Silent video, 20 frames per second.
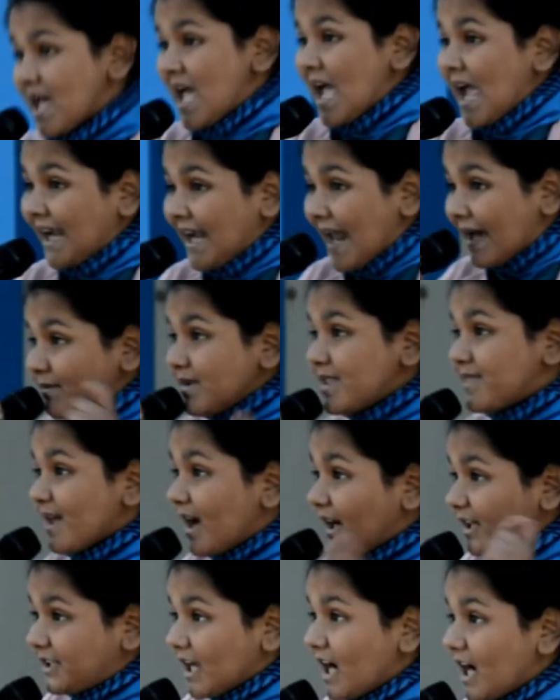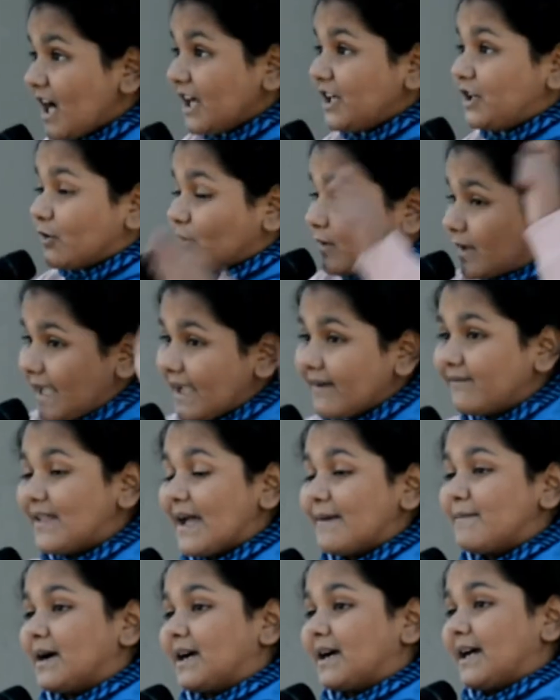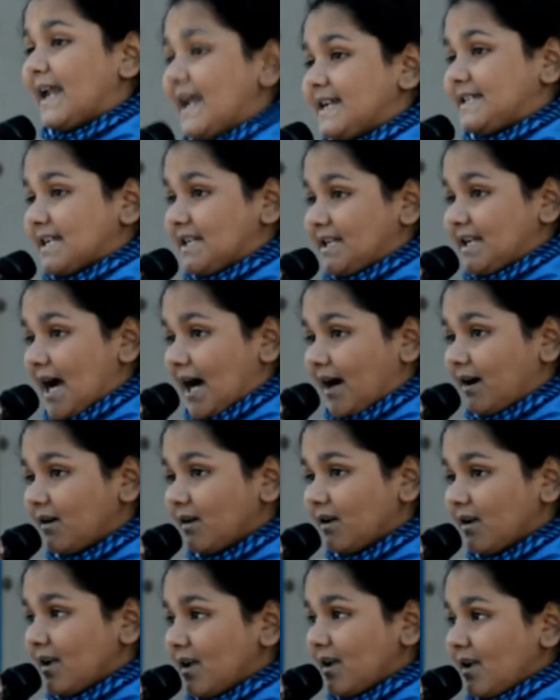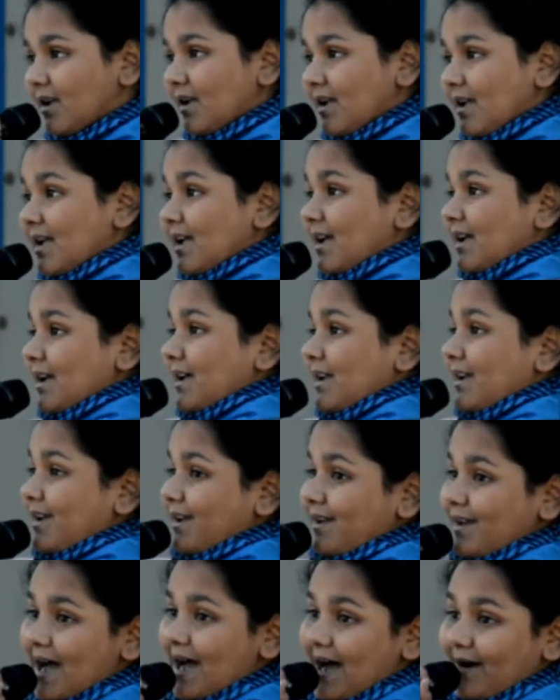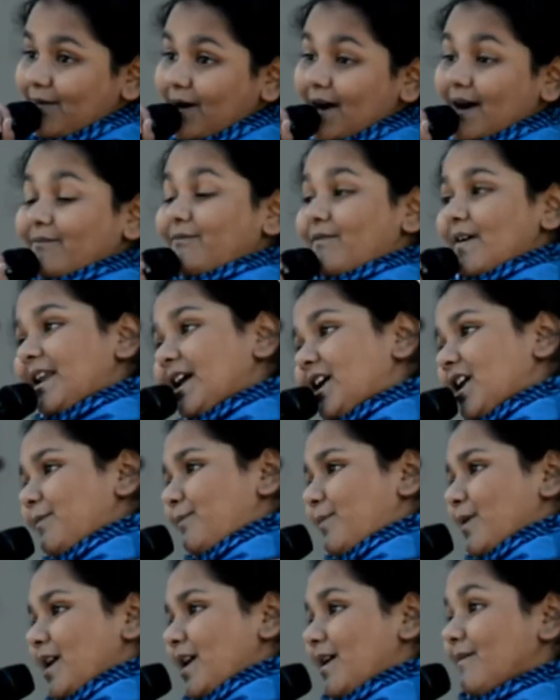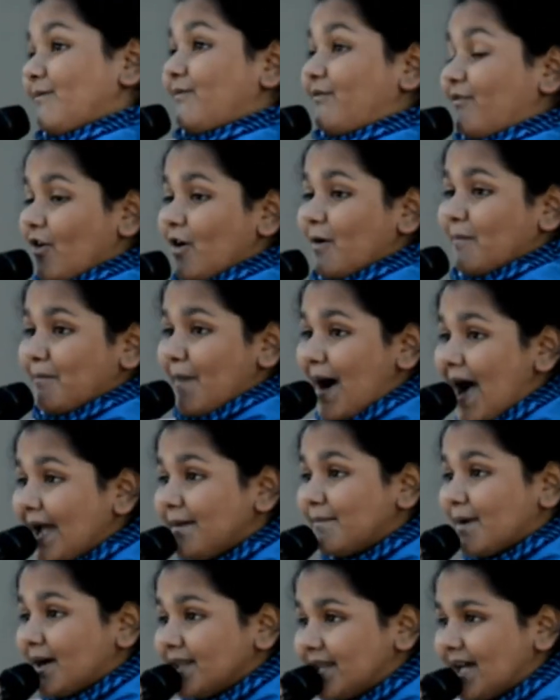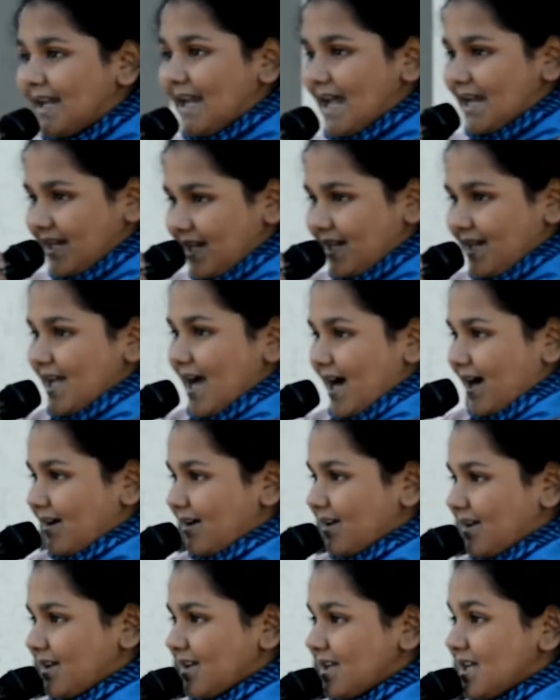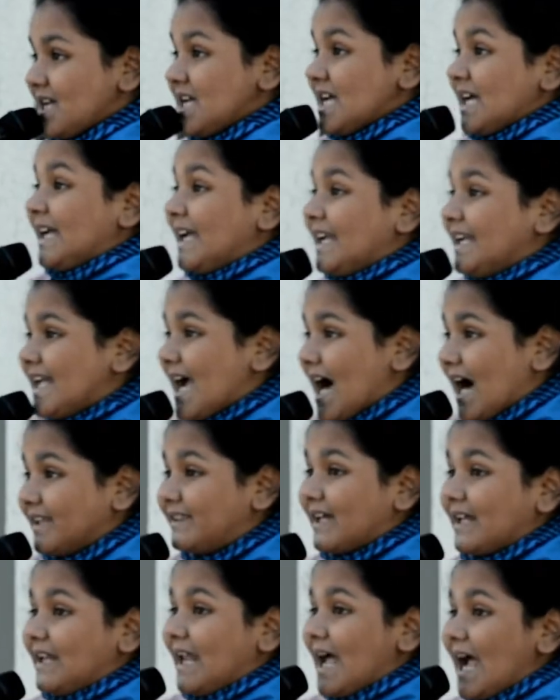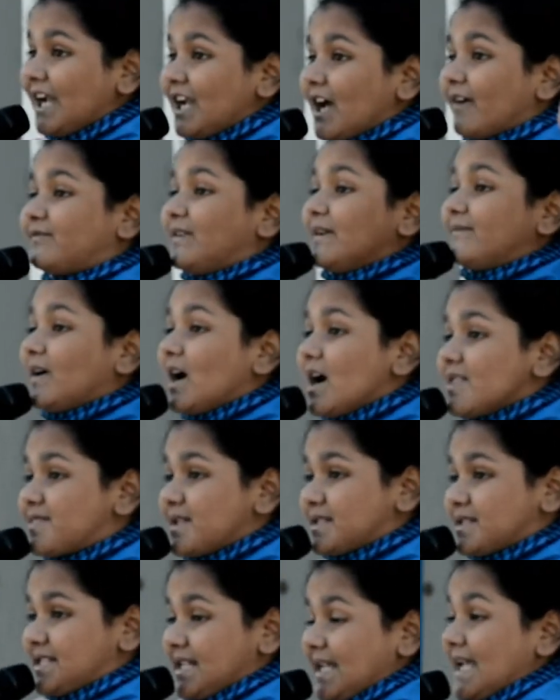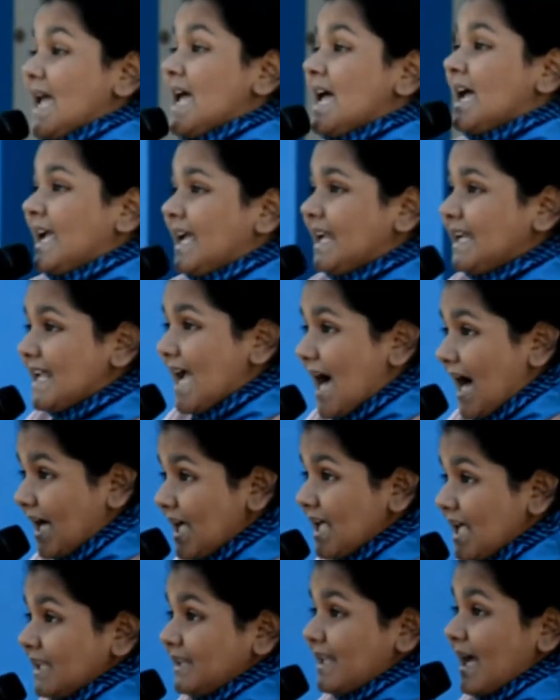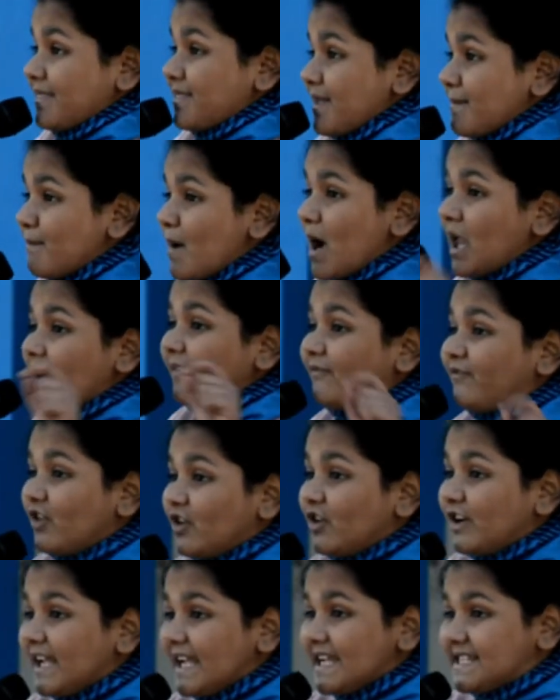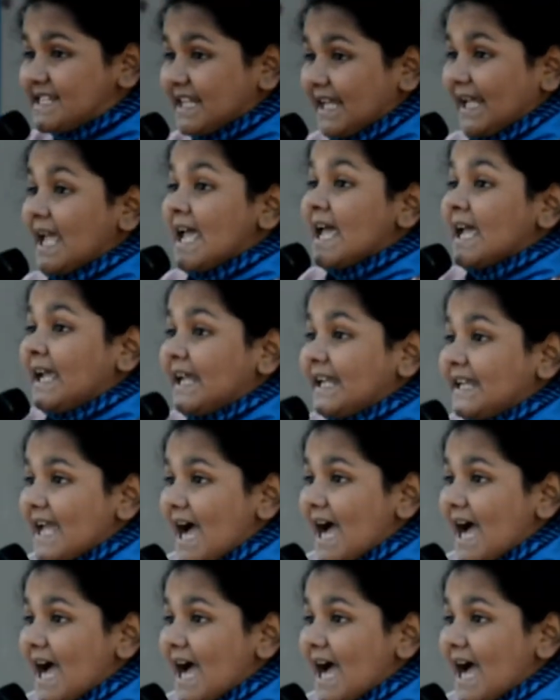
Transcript: and now it's our turn to give them a great India. Now, a very good poem for my motherland, India. India, the land of diversity. India, the symbol of unity. India,